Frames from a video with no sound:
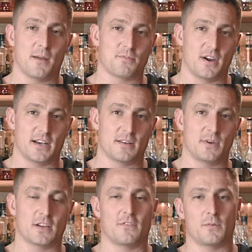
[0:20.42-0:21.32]
upgraded
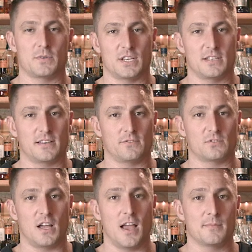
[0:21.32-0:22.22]
my coffee machine several
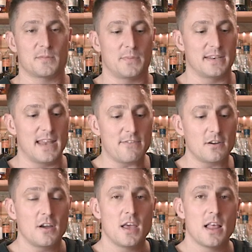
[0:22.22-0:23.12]
times, but
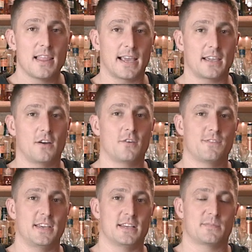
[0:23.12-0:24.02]
never let go
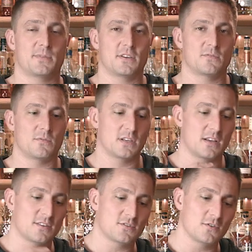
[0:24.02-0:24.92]
of this because
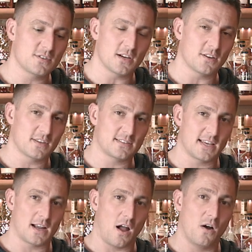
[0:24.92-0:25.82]
as soon as I got this
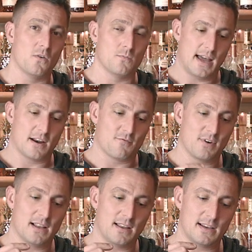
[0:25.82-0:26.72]
thing home and I
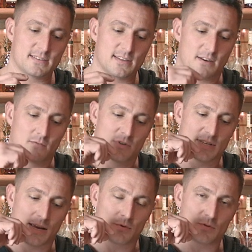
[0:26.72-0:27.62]
realized that it was
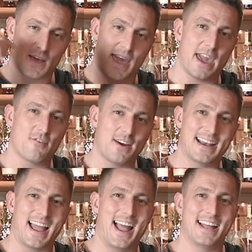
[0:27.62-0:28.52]
able to
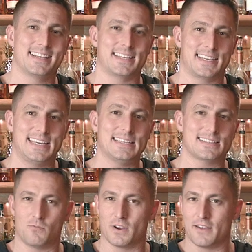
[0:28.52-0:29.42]
aerate and heat
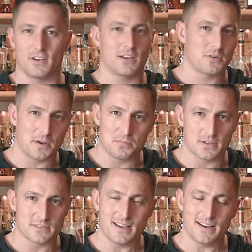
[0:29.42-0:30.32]
whatever liquid I put
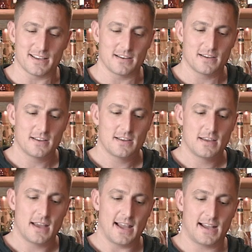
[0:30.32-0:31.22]
inside it,
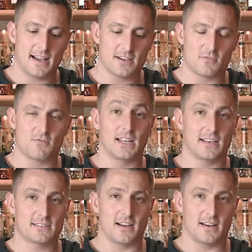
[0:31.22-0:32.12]
I got really
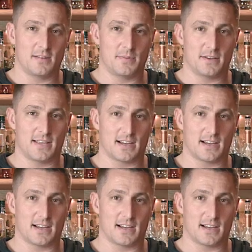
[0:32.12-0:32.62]
excited about